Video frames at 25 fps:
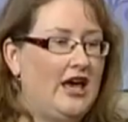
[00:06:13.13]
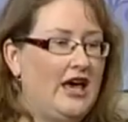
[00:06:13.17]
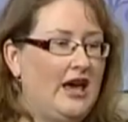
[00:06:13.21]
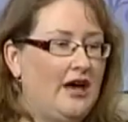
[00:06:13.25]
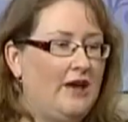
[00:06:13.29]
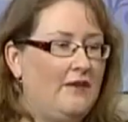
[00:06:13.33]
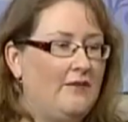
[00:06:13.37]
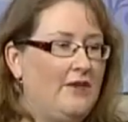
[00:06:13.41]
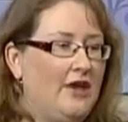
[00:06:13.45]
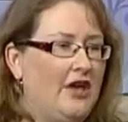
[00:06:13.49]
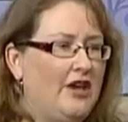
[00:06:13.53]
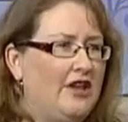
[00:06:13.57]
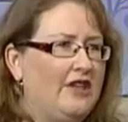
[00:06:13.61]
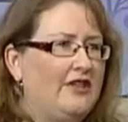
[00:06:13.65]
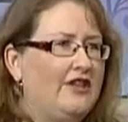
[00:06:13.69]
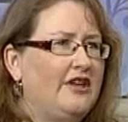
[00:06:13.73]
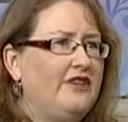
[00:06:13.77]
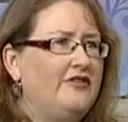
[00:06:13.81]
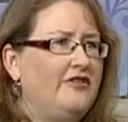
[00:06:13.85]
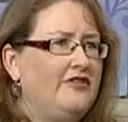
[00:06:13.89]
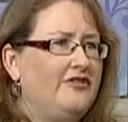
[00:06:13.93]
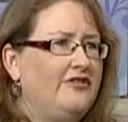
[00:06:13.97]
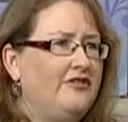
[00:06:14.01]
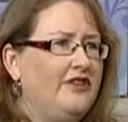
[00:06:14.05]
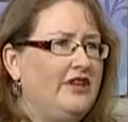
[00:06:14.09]
And I
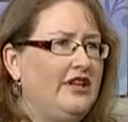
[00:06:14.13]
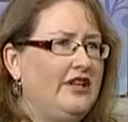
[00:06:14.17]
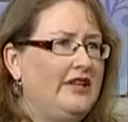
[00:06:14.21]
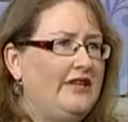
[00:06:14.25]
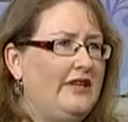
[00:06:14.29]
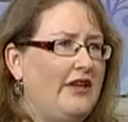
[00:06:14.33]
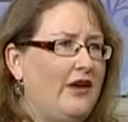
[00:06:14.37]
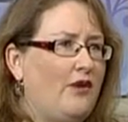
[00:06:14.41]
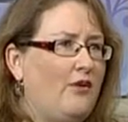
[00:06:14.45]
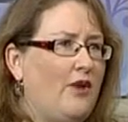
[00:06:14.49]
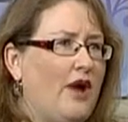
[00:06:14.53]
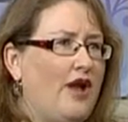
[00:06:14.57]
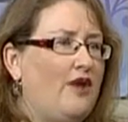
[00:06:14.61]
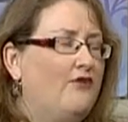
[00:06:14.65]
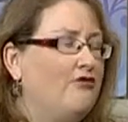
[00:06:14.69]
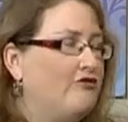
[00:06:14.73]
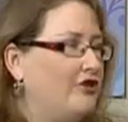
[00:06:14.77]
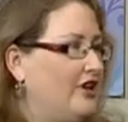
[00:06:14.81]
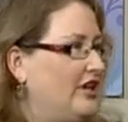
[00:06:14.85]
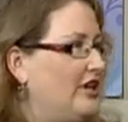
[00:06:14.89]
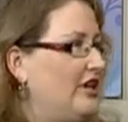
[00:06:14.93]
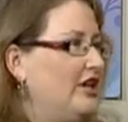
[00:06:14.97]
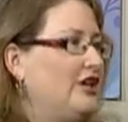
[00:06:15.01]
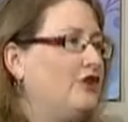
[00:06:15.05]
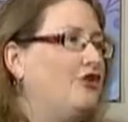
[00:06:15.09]
think if you're feeling that way,
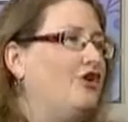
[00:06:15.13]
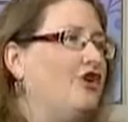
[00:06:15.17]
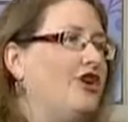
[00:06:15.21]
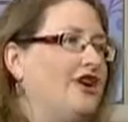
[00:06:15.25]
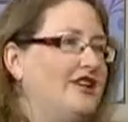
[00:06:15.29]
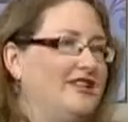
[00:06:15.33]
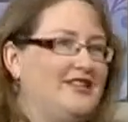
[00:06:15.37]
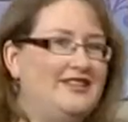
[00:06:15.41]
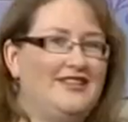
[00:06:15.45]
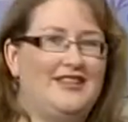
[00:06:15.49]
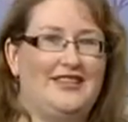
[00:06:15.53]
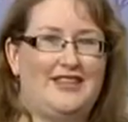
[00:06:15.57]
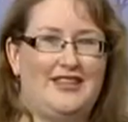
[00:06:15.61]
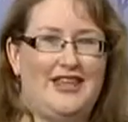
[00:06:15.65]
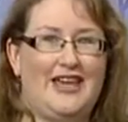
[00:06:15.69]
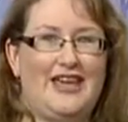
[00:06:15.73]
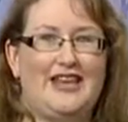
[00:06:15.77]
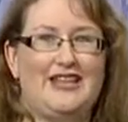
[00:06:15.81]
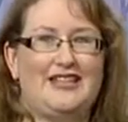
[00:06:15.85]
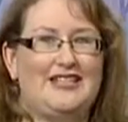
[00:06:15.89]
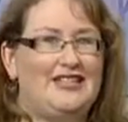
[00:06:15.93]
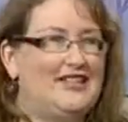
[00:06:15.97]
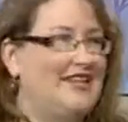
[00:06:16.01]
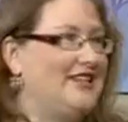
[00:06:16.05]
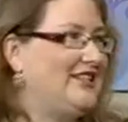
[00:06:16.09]
recognise that
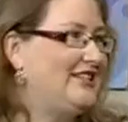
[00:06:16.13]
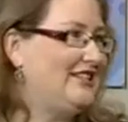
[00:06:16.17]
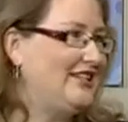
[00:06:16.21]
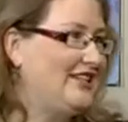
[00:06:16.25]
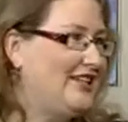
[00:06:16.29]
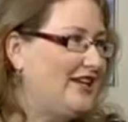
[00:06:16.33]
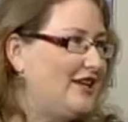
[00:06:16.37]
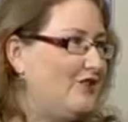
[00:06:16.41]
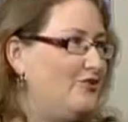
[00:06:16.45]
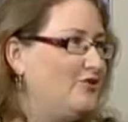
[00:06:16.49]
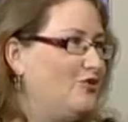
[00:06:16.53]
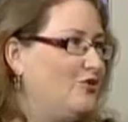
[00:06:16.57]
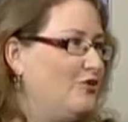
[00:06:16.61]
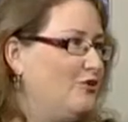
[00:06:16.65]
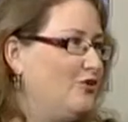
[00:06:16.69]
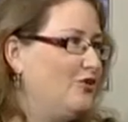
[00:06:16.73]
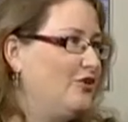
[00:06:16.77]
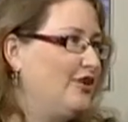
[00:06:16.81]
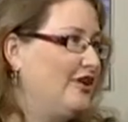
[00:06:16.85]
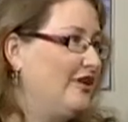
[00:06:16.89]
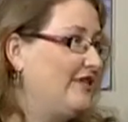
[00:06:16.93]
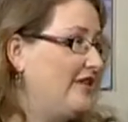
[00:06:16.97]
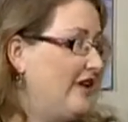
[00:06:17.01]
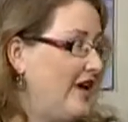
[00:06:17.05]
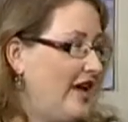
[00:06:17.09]
that is actually a normal
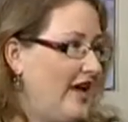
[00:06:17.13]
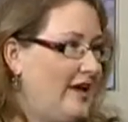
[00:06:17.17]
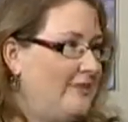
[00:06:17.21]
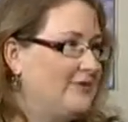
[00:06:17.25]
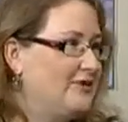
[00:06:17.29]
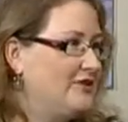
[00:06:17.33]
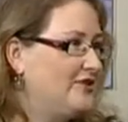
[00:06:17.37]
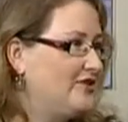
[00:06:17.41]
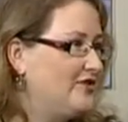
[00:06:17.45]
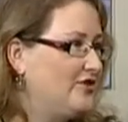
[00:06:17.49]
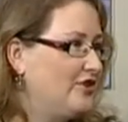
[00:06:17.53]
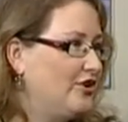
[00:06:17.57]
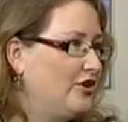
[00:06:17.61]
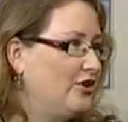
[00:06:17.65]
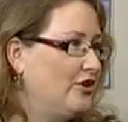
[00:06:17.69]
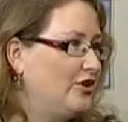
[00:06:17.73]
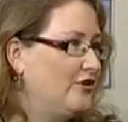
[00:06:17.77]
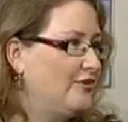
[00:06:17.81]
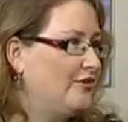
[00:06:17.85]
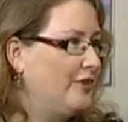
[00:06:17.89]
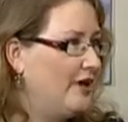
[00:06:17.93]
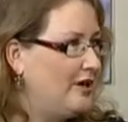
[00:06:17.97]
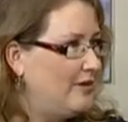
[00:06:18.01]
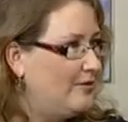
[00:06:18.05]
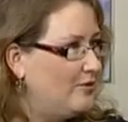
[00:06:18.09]
thing that happens for a
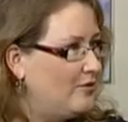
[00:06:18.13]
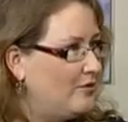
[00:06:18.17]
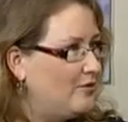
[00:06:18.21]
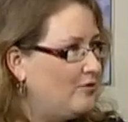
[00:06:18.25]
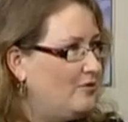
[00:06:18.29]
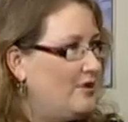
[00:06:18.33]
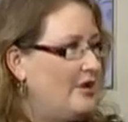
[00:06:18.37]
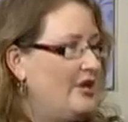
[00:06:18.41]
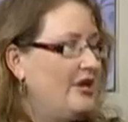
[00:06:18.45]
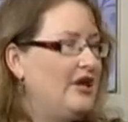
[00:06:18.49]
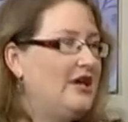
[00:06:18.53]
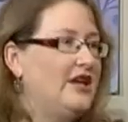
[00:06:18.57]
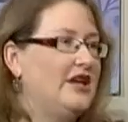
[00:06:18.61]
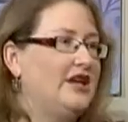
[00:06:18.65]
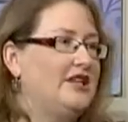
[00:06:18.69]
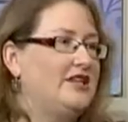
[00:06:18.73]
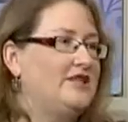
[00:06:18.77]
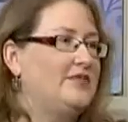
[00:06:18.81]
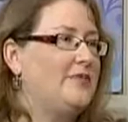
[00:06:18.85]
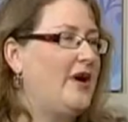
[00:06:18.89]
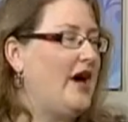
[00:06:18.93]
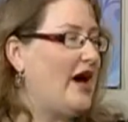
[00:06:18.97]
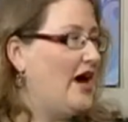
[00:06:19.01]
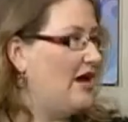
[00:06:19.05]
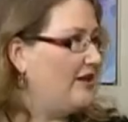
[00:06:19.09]
lot of people.
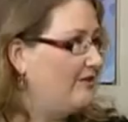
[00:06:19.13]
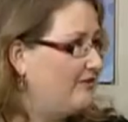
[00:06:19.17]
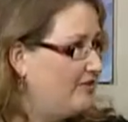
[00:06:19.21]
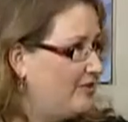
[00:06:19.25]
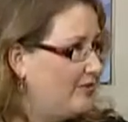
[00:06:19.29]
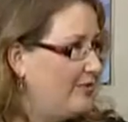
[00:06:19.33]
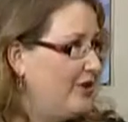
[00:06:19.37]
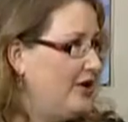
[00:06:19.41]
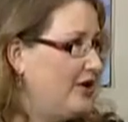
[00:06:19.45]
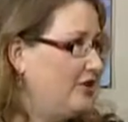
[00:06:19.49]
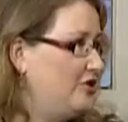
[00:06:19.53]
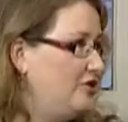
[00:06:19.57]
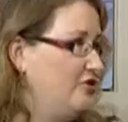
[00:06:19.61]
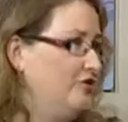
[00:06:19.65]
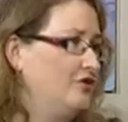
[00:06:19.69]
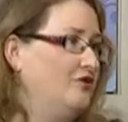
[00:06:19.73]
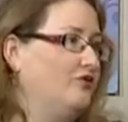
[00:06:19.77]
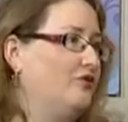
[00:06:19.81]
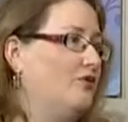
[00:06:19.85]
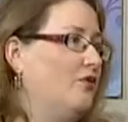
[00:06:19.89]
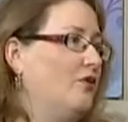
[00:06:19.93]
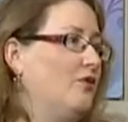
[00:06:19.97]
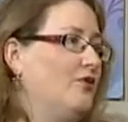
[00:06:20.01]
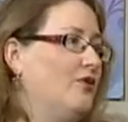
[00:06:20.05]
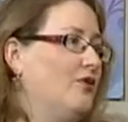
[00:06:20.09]
It's part of the picture
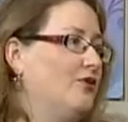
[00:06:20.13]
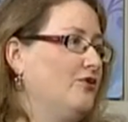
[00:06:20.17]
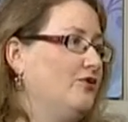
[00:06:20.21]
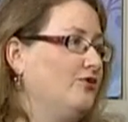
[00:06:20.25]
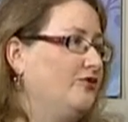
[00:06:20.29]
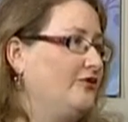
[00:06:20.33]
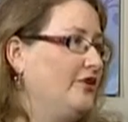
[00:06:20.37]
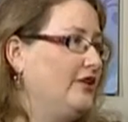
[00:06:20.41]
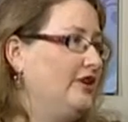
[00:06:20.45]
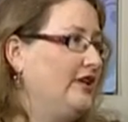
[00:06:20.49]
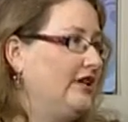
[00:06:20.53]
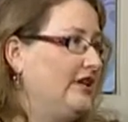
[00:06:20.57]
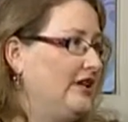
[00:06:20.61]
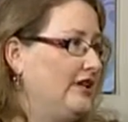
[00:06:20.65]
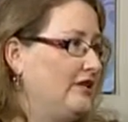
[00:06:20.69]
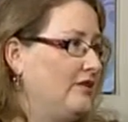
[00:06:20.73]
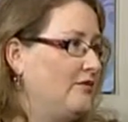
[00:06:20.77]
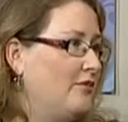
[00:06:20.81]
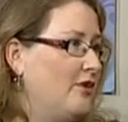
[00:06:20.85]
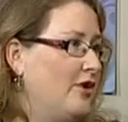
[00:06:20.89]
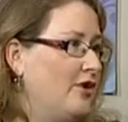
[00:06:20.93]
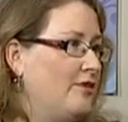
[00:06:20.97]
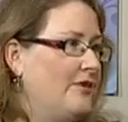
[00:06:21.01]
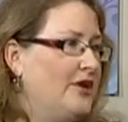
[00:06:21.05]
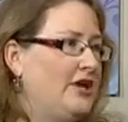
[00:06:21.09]
of what we're all feeling at
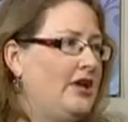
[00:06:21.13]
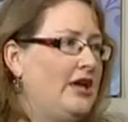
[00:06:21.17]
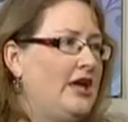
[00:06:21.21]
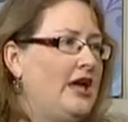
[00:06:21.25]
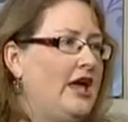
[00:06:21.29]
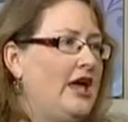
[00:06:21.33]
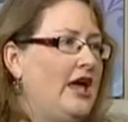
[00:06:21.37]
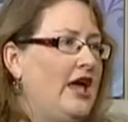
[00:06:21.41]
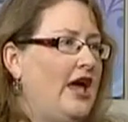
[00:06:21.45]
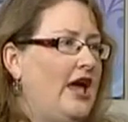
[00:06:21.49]
the moment.